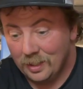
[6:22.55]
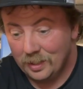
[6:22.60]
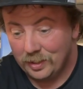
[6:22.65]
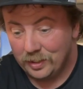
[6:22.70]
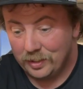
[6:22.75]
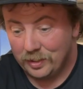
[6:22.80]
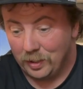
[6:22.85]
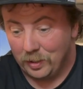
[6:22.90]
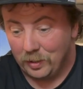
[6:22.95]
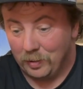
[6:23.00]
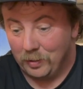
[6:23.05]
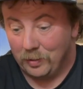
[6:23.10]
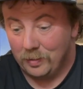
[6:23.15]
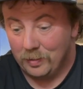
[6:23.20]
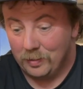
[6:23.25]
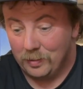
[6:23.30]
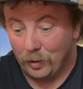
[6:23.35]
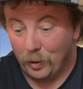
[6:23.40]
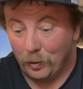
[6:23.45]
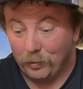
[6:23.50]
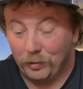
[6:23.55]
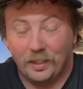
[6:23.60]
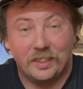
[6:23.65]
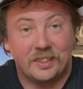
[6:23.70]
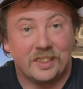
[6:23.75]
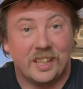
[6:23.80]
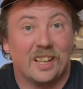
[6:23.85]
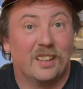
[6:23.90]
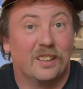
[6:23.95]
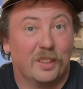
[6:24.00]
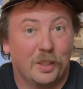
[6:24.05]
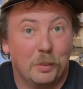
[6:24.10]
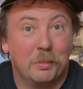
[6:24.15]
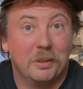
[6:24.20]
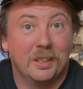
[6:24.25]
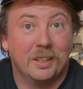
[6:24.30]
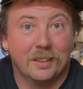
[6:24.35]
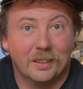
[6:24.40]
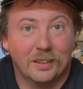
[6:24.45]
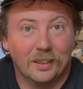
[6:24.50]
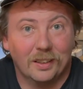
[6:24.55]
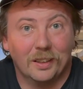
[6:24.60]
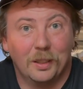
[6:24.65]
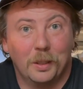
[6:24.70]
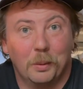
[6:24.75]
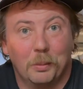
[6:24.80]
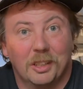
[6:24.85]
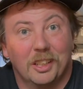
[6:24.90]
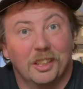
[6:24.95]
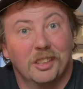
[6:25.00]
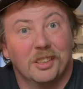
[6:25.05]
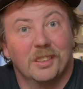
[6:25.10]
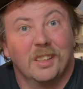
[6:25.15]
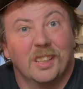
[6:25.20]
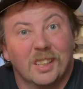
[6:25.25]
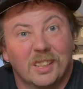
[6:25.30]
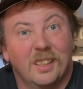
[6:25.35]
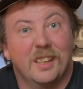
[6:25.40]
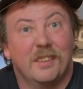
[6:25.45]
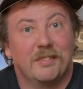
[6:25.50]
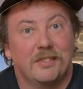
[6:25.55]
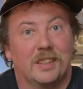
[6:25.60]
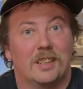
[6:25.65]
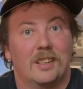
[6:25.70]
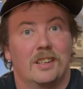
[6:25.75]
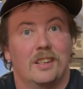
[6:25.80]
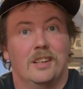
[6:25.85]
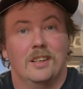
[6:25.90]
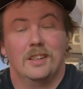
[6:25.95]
So hopefully it's got a little bit of good luck left in her.